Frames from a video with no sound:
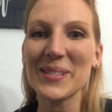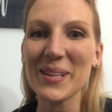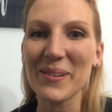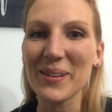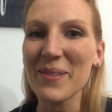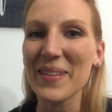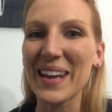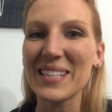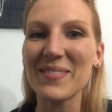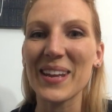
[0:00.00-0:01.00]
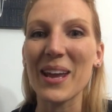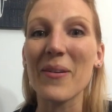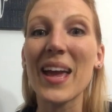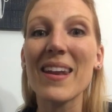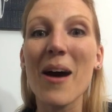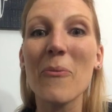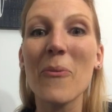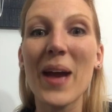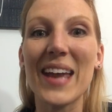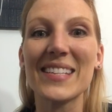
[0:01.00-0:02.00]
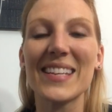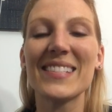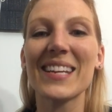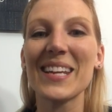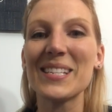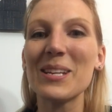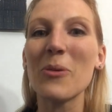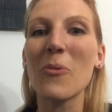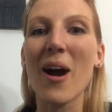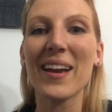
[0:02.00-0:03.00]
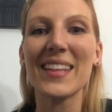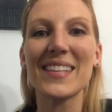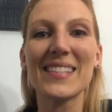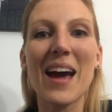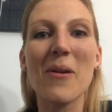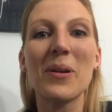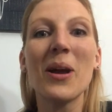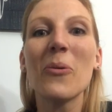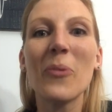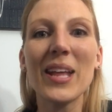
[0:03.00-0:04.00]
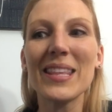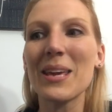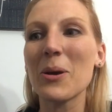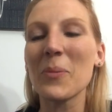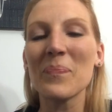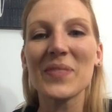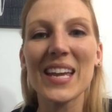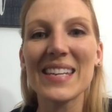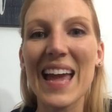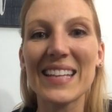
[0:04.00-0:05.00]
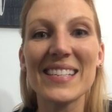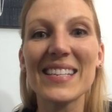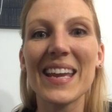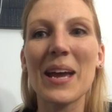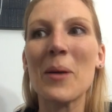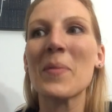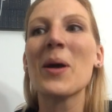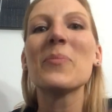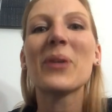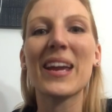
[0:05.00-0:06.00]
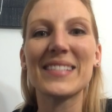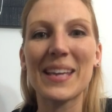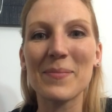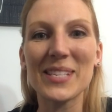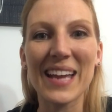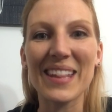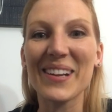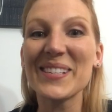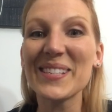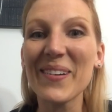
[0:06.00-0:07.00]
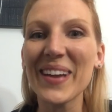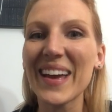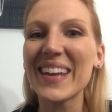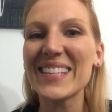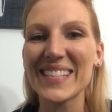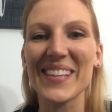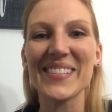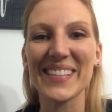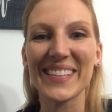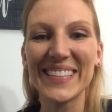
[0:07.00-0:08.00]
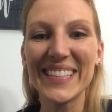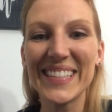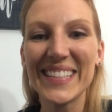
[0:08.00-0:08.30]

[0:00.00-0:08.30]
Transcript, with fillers: you soon on my next video. Cannot wait to continue walking this out with you, connected to Him, praising Him together. So good. See you soon.